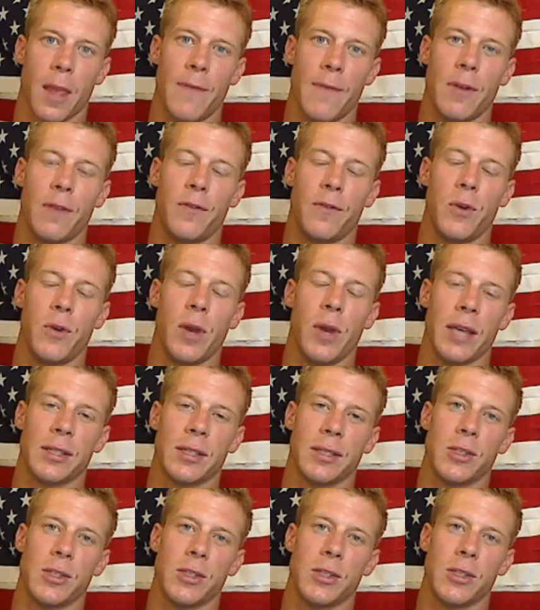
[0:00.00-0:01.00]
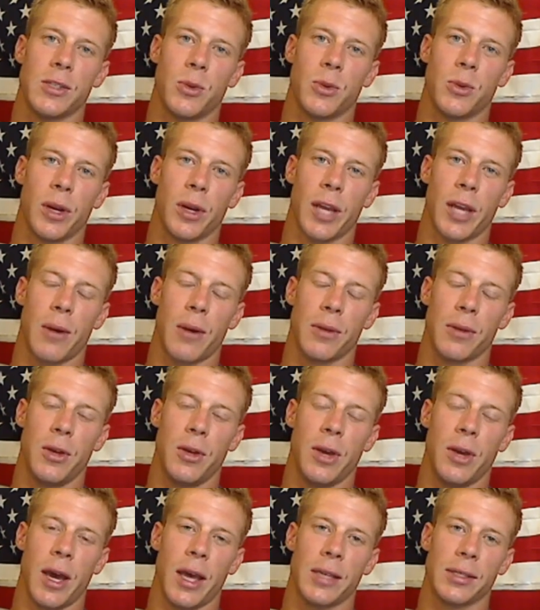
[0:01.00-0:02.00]
even if it doesn't work out
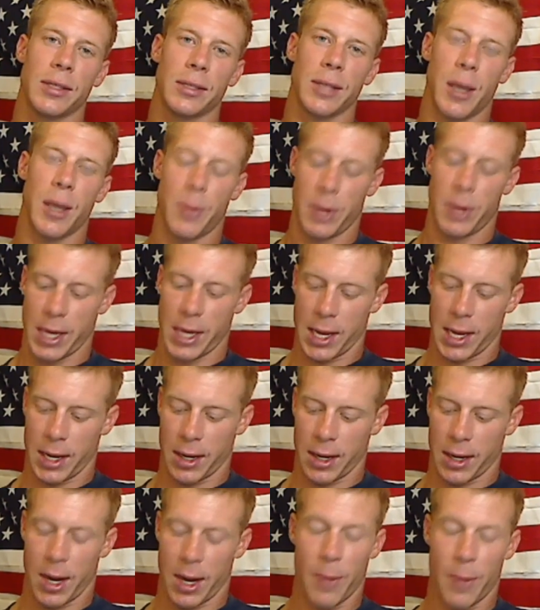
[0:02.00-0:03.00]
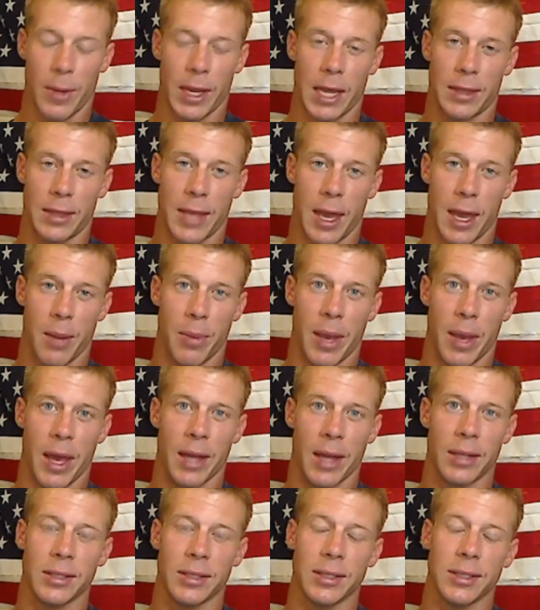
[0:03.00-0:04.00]
with you guys, I'm going to get in. I'm going to get that at
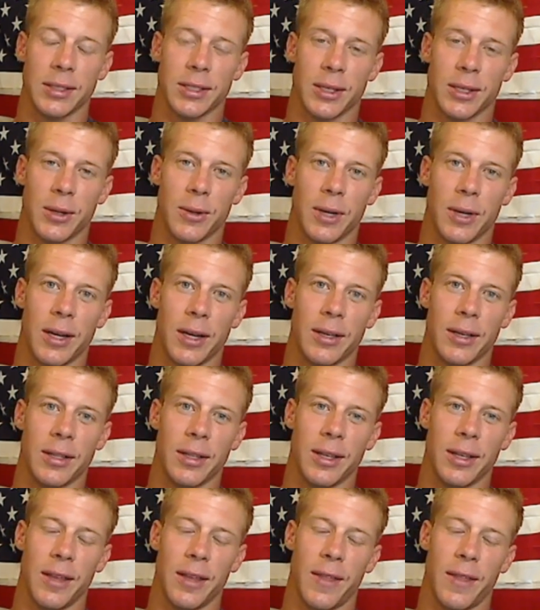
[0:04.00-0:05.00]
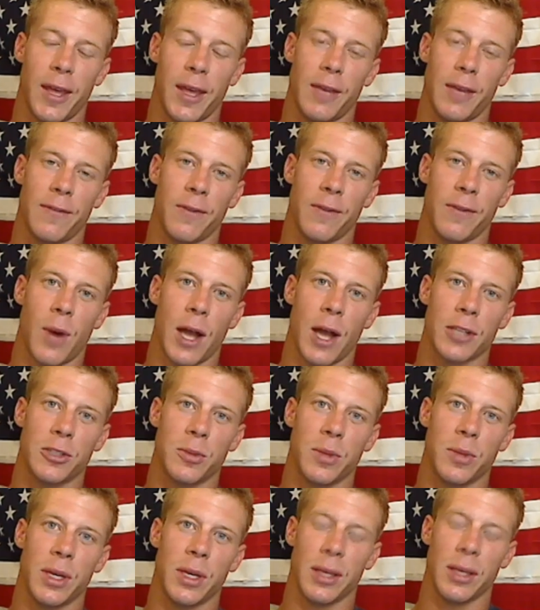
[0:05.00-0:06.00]
bat. So thank you for
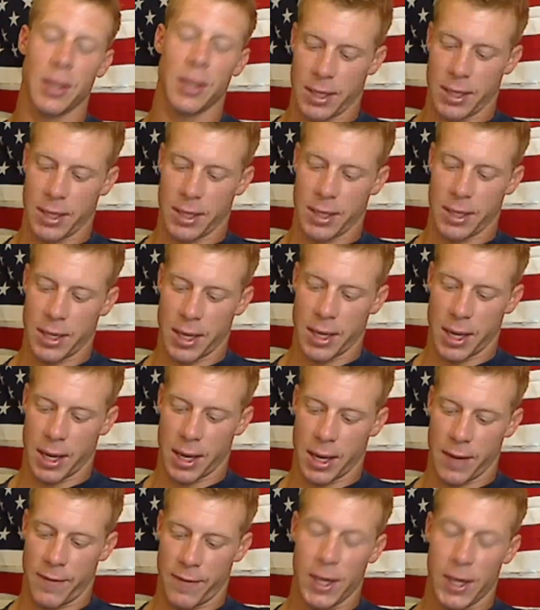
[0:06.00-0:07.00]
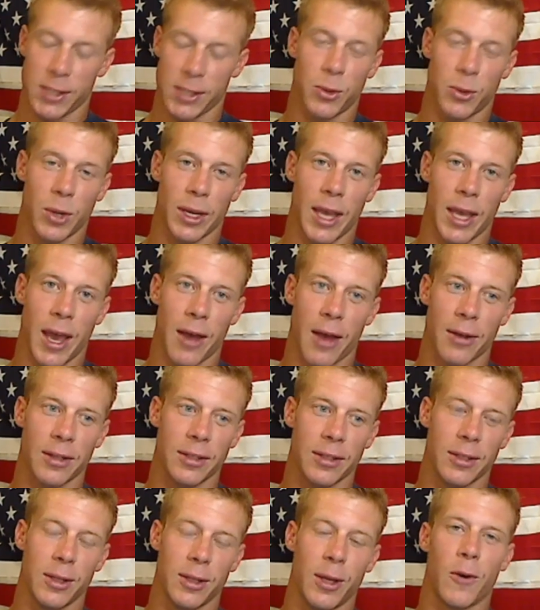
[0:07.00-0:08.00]
watching me. If it doesn't work
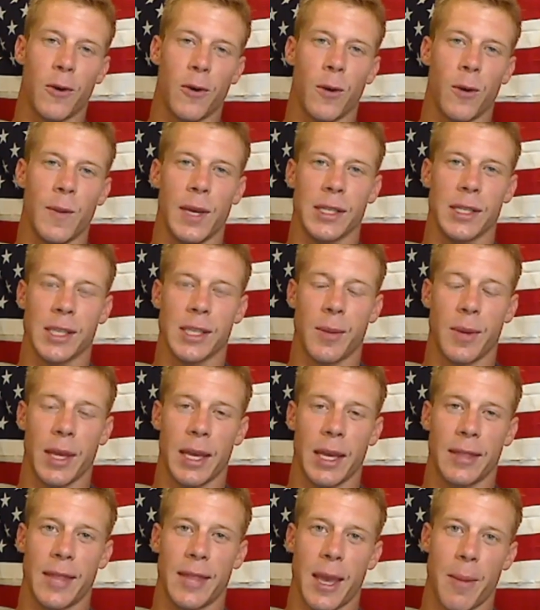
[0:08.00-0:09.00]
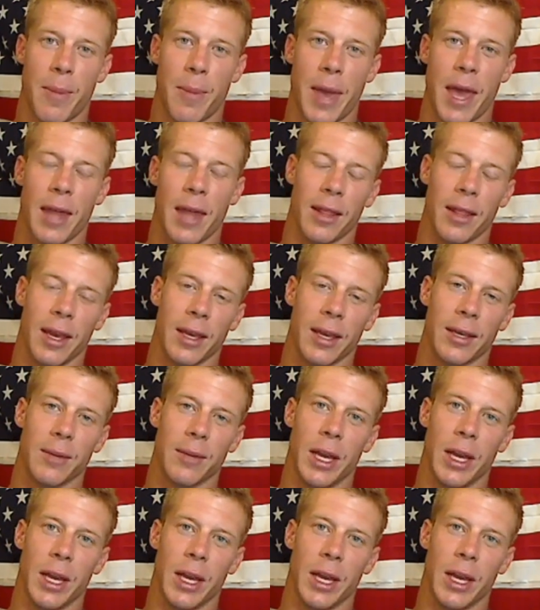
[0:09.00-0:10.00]
out, look for me, because I'm going to get that bat like
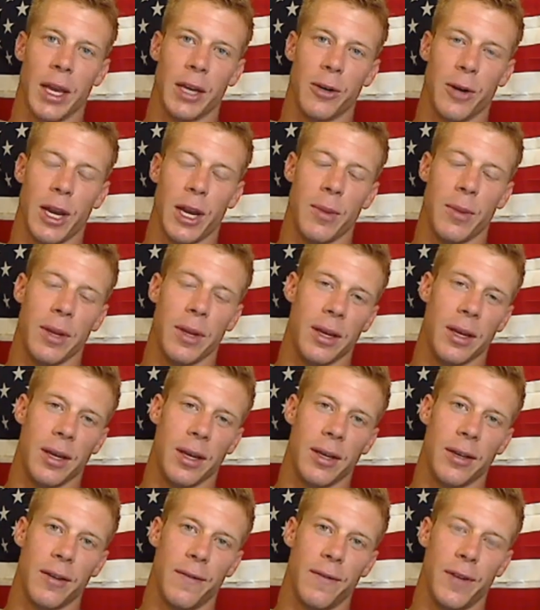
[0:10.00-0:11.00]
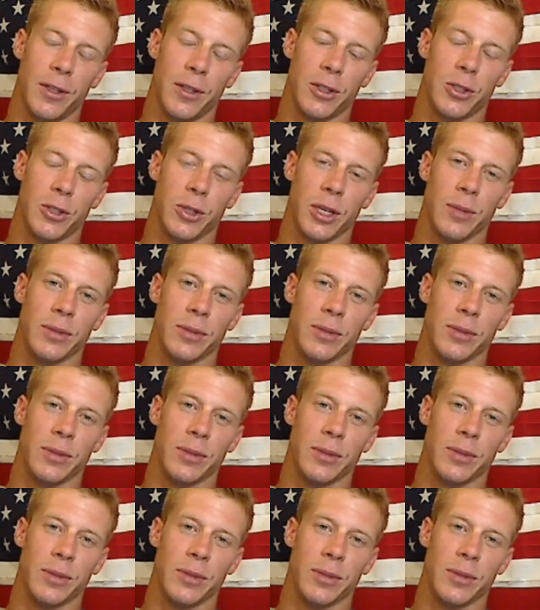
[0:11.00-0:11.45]
Moonlight Graham and Field of